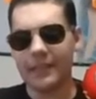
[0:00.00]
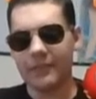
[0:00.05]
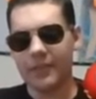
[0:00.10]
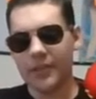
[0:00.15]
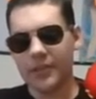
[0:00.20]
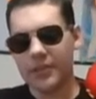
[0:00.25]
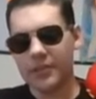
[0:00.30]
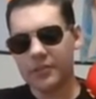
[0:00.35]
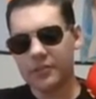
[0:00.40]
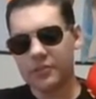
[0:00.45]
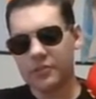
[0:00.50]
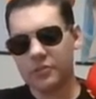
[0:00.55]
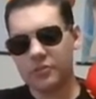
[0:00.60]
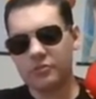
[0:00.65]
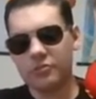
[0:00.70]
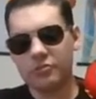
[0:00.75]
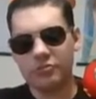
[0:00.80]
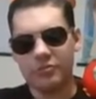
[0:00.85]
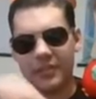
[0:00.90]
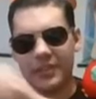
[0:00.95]
while
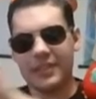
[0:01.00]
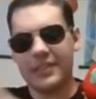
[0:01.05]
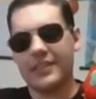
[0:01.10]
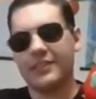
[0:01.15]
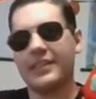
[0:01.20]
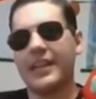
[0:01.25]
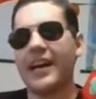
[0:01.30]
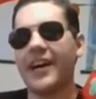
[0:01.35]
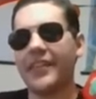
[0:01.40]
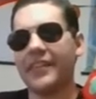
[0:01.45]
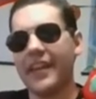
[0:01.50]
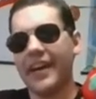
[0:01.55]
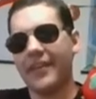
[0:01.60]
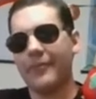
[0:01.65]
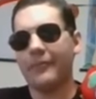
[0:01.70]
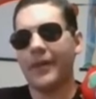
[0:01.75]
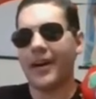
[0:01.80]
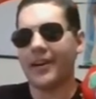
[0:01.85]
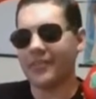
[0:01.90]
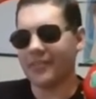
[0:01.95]
struggling down that
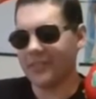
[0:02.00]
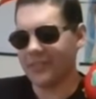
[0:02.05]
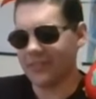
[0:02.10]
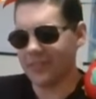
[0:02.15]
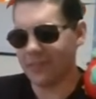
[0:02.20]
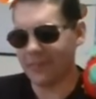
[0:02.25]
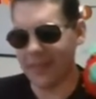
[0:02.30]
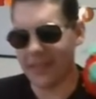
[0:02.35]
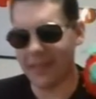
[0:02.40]
mountain with my